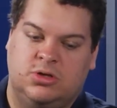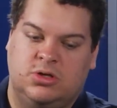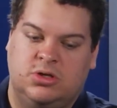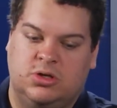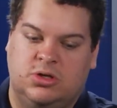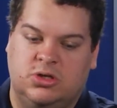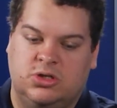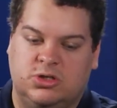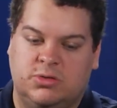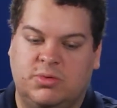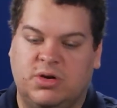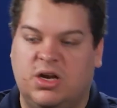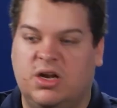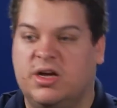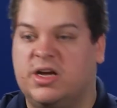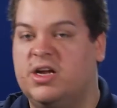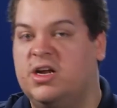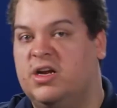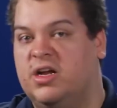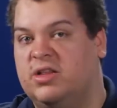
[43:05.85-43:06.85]
So we're going to look
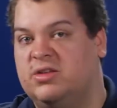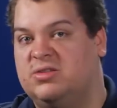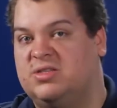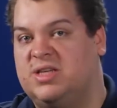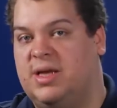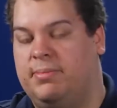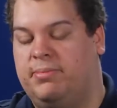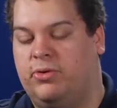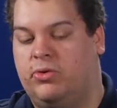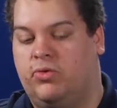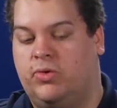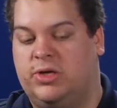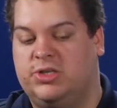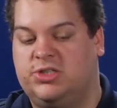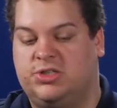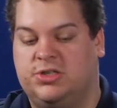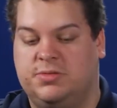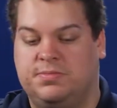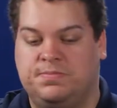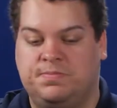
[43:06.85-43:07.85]
at another sample
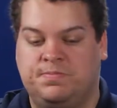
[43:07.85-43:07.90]
question.